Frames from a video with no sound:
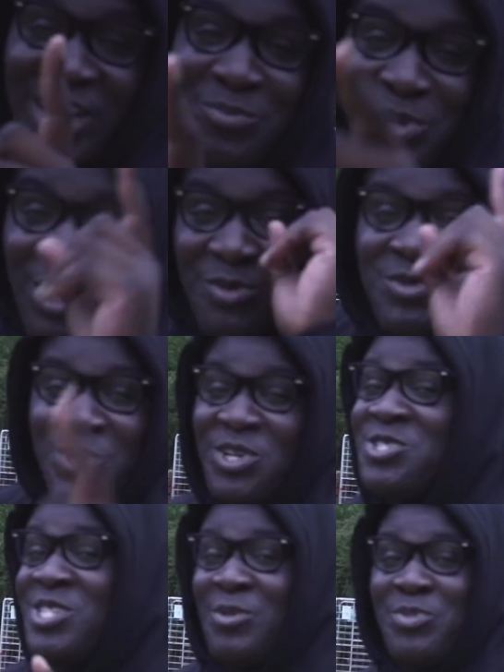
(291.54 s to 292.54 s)
Tech, big up
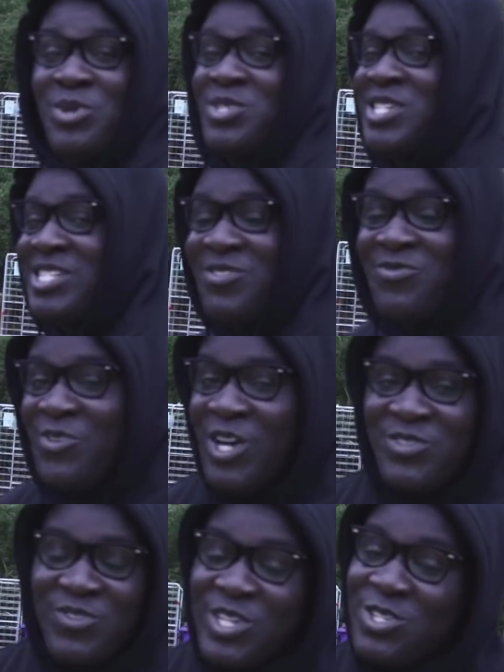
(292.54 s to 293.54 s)
Deutsch Tech, because that's the
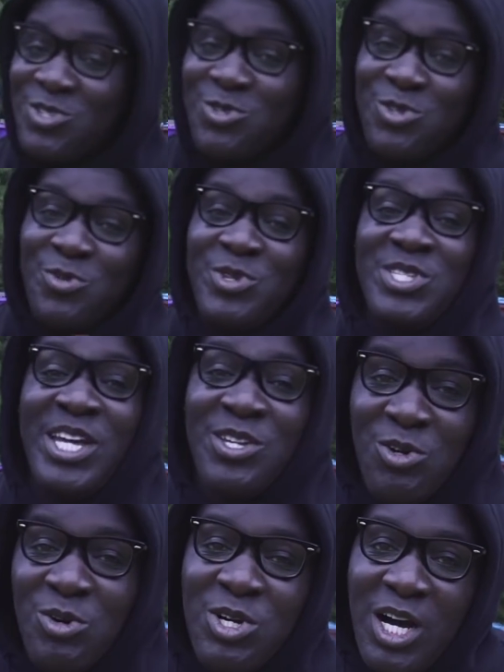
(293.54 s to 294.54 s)
first thing you should do. Is take
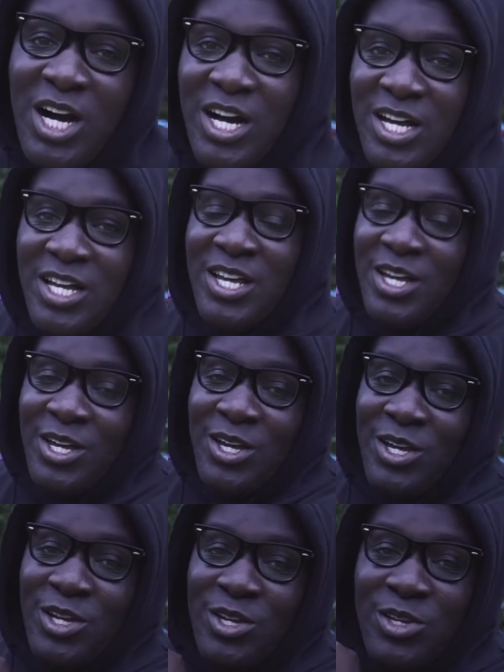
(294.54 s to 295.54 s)
your car
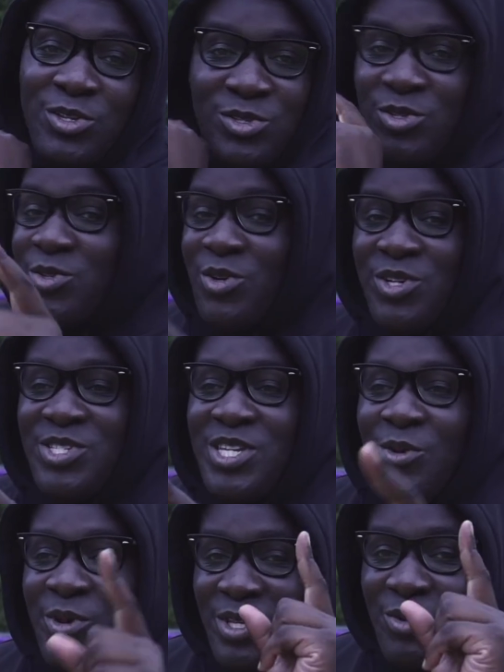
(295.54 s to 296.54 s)
to Deutsch
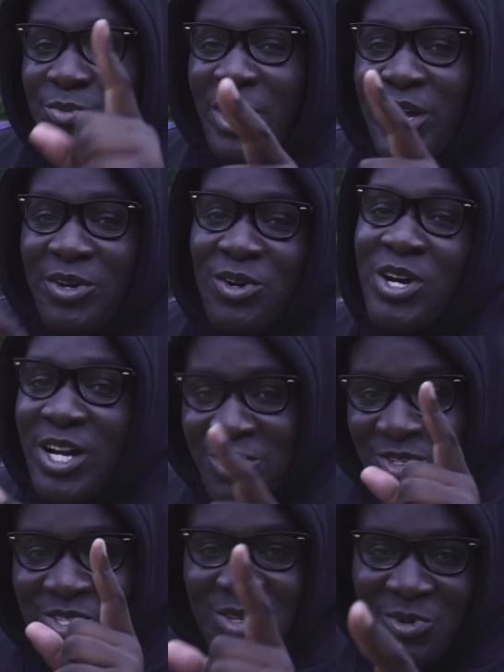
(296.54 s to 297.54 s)
Tech when you buy your car and
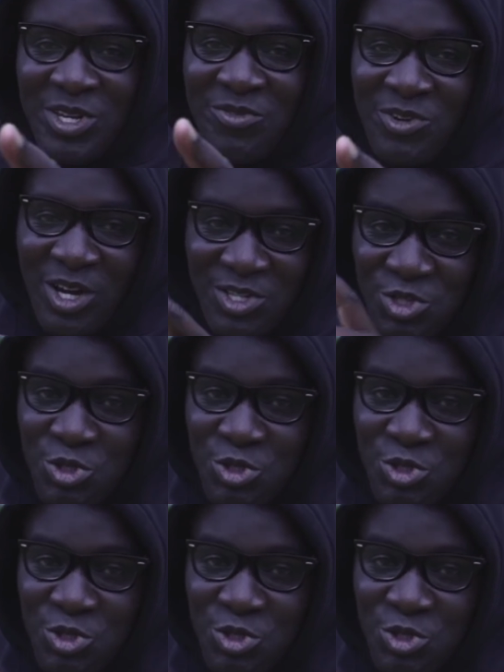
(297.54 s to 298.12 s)
just see what you've got